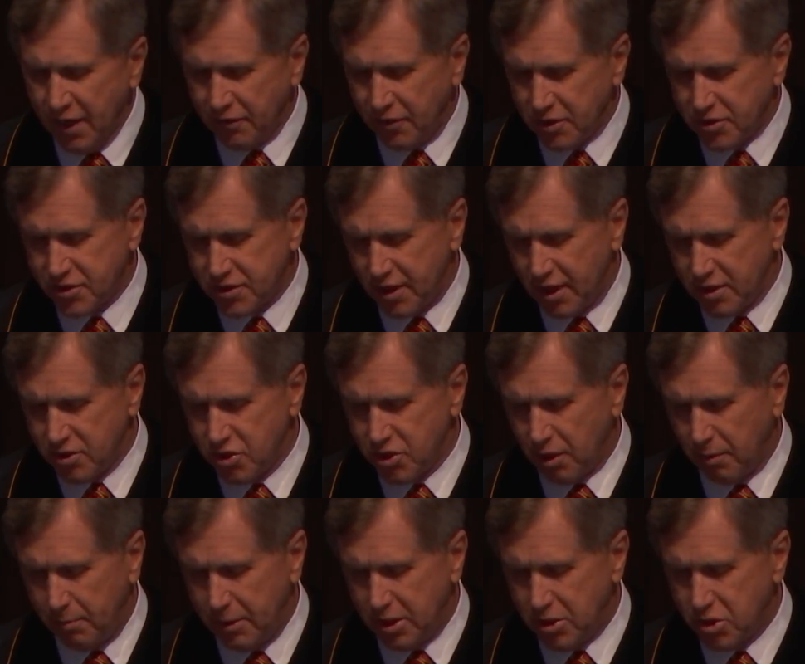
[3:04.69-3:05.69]
The sun
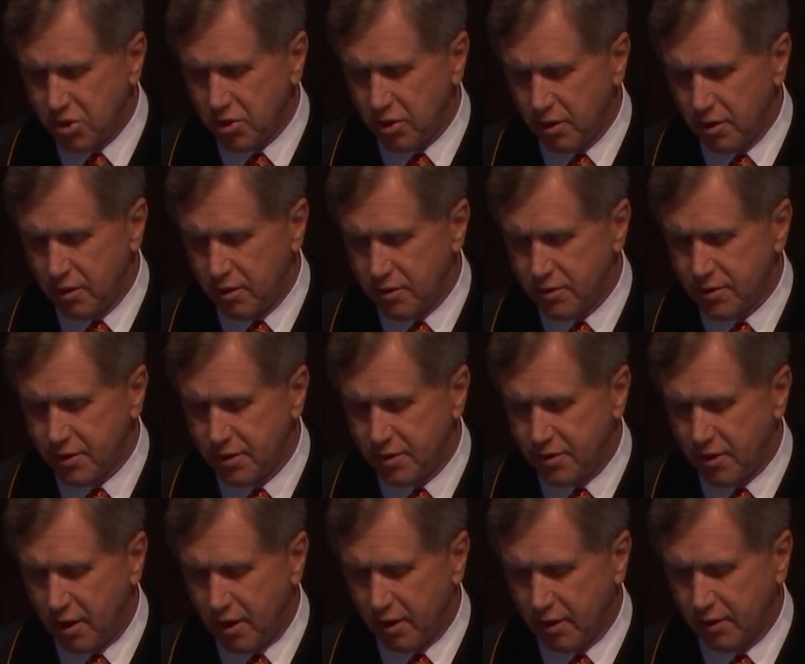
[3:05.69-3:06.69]
shall be turned to
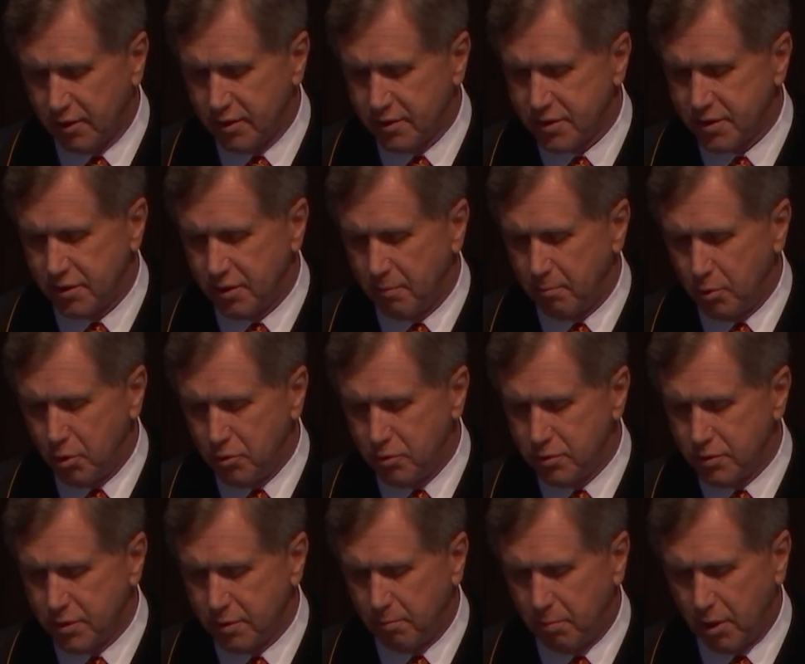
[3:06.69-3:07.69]
darkness and the
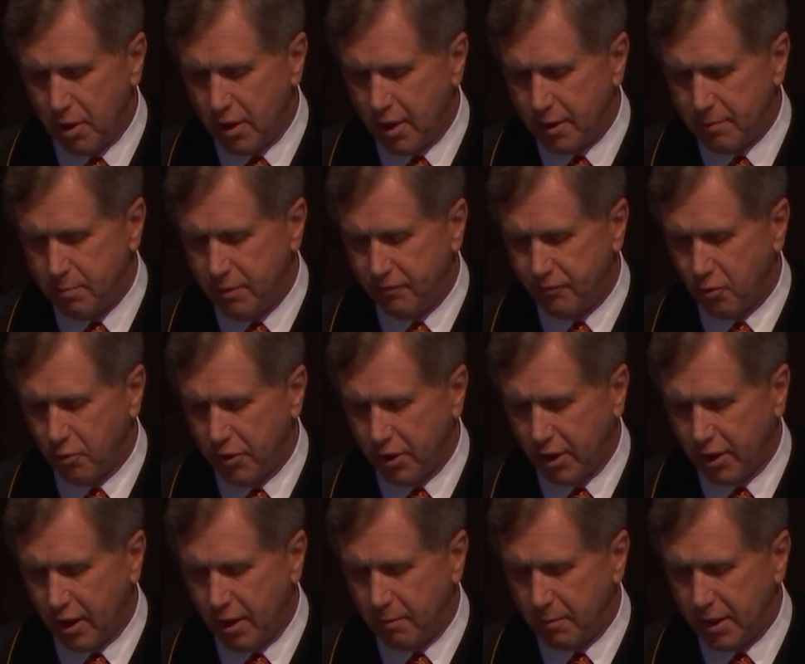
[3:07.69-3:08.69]
moon to blood before the
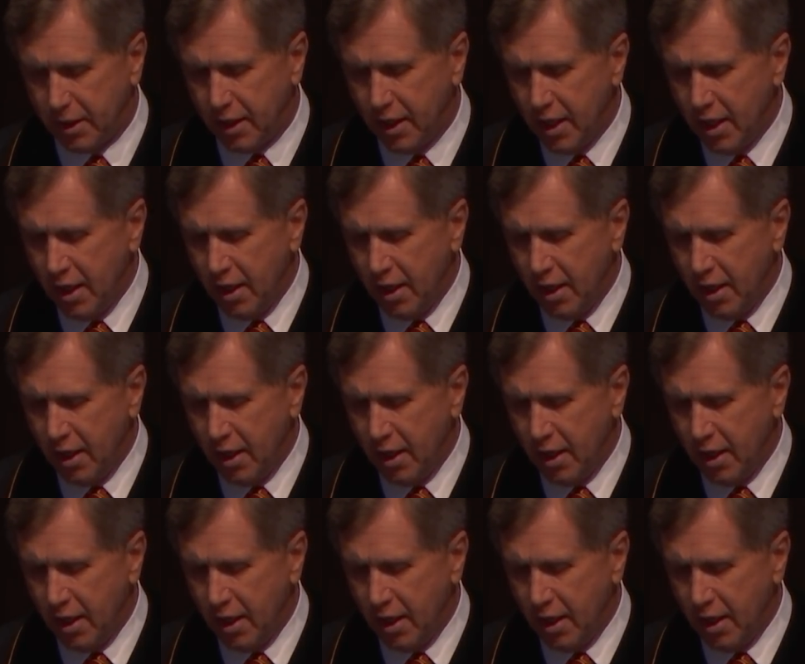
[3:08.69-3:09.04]
coming